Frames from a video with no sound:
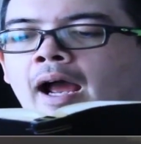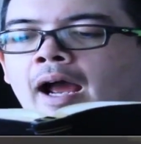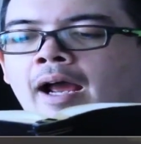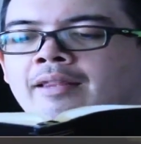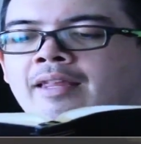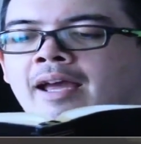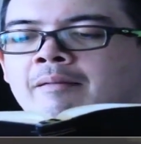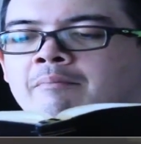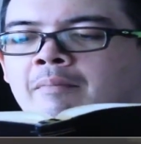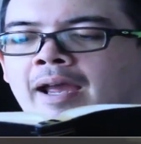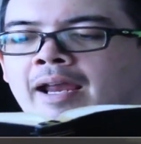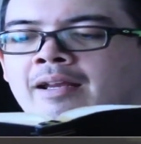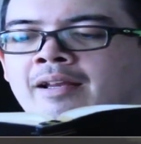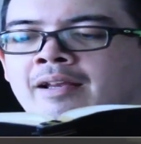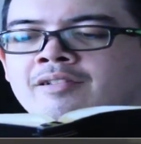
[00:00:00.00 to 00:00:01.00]
And they
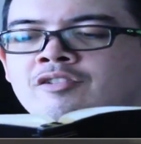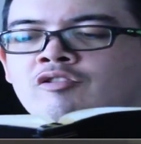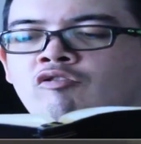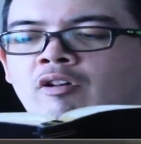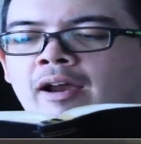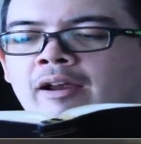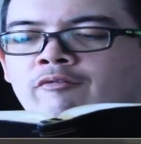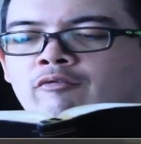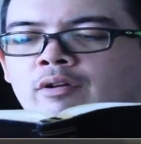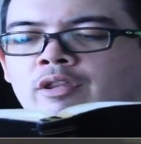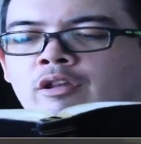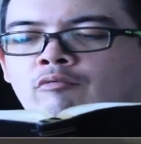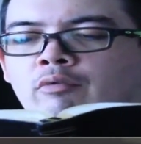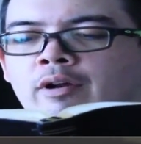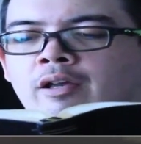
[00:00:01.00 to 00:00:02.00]
made his grave with
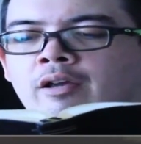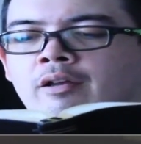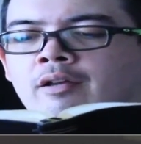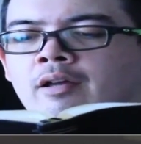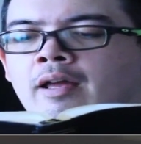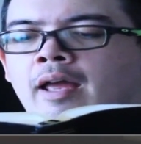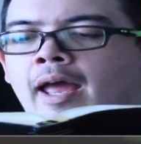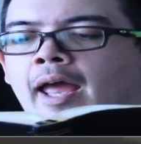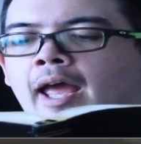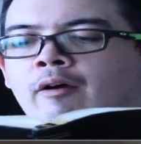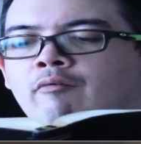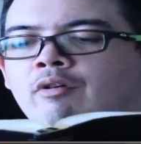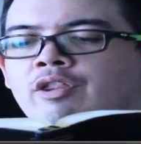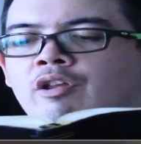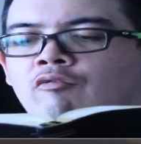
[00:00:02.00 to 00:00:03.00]
the wicked,
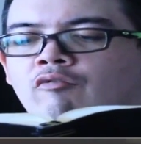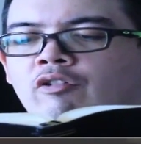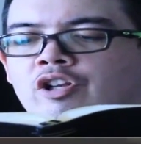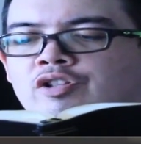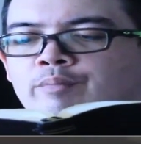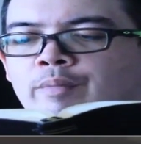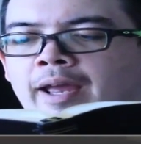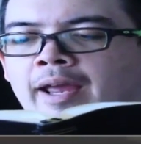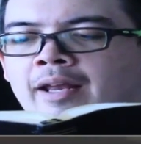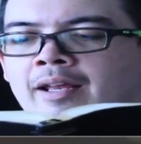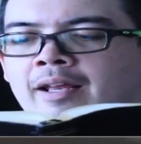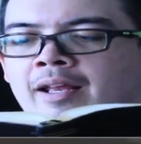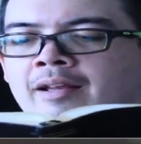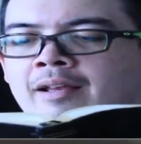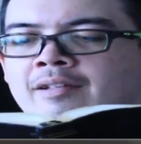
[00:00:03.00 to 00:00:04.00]
and with a rich man
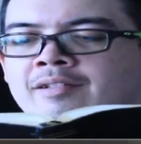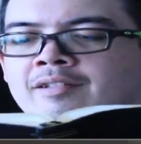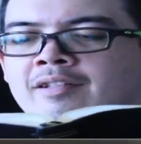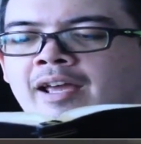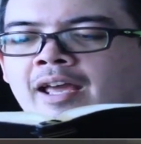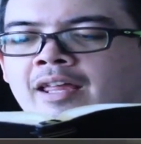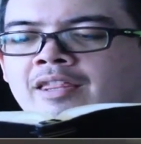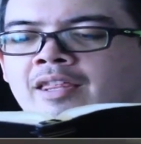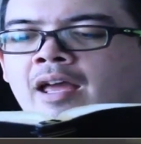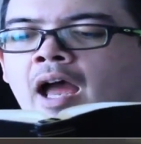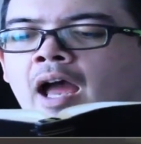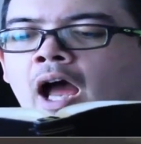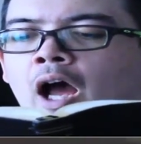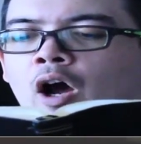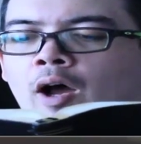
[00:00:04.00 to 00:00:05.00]
in his death,
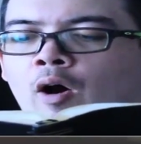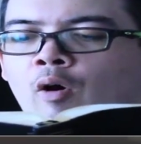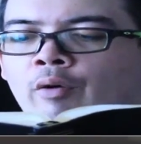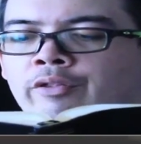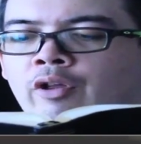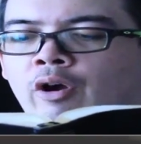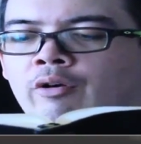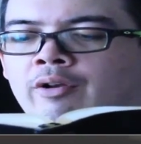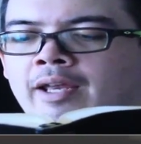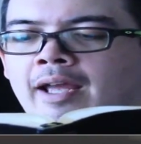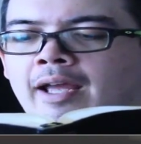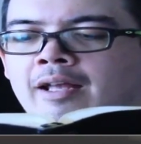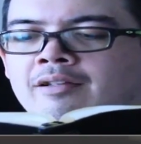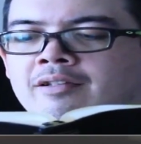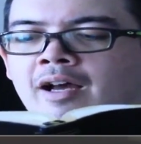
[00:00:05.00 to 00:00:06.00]
although he
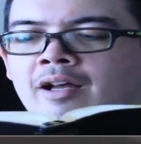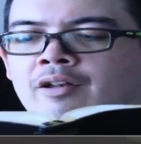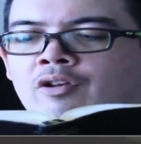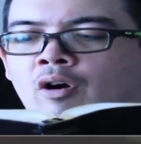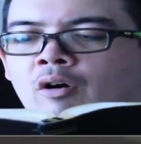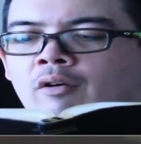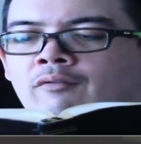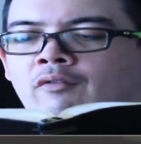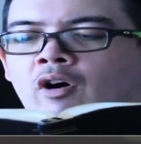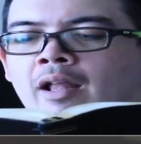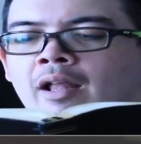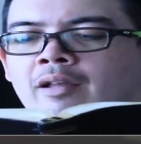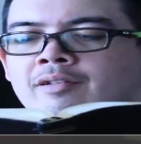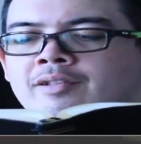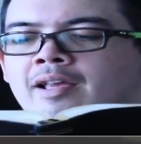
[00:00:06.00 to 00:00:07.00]
had done no
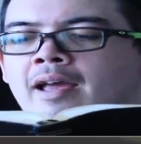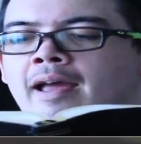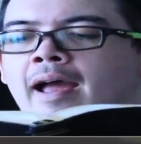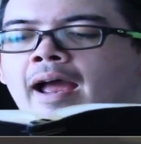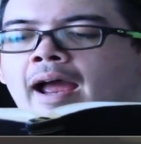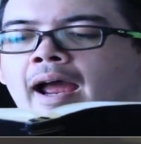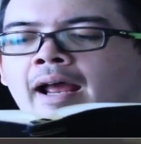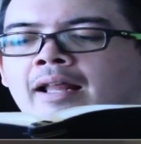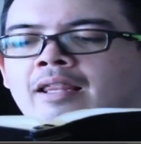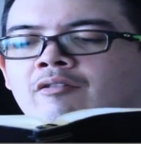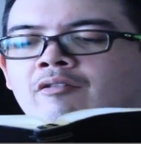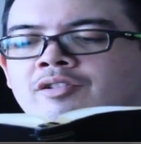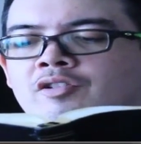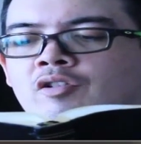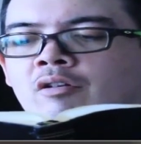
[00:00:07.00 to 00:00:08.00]
violence, and
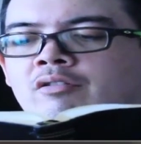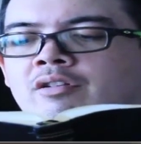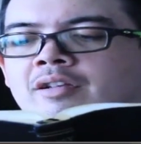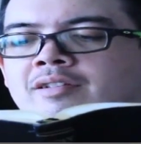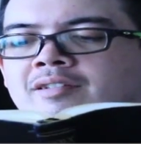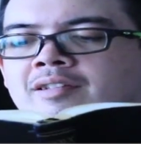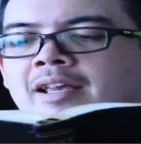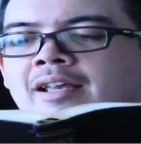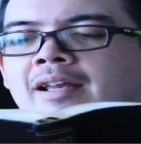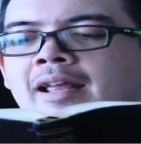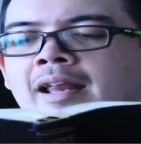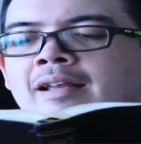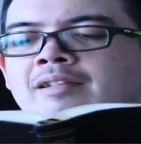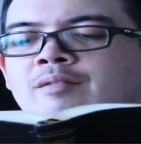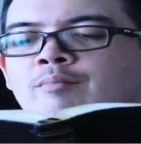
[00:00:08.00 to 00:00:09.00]
there was no deceit
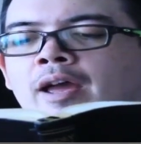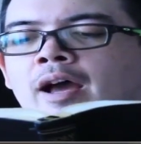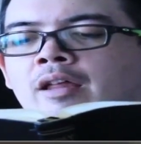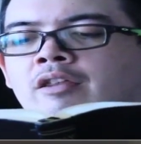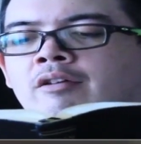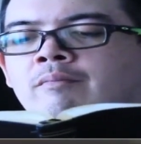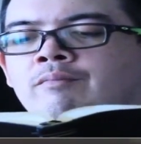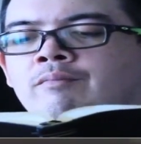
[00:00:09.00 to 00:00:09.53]
in his mouth.